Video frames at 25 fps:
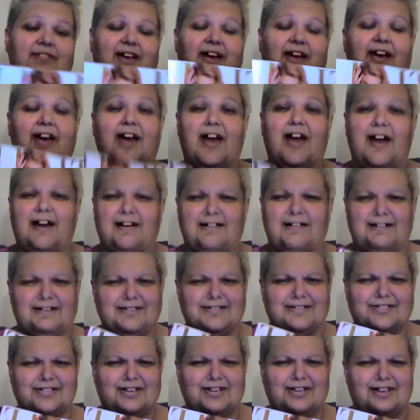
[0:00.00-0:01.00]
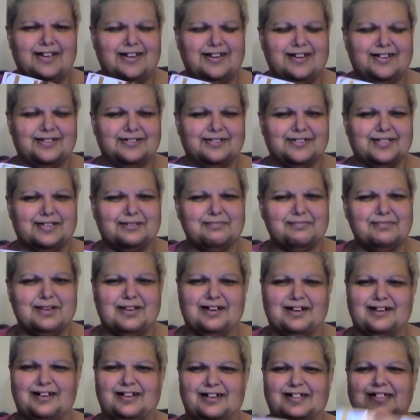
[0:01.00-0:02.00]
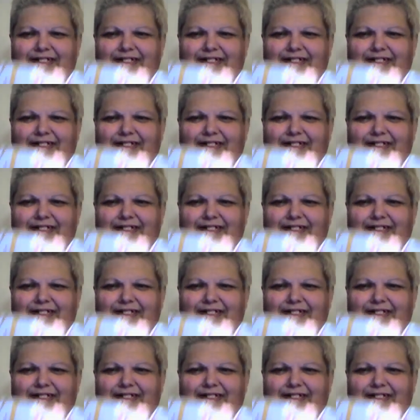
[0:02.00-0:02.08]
I saw it and I was like, oh my god,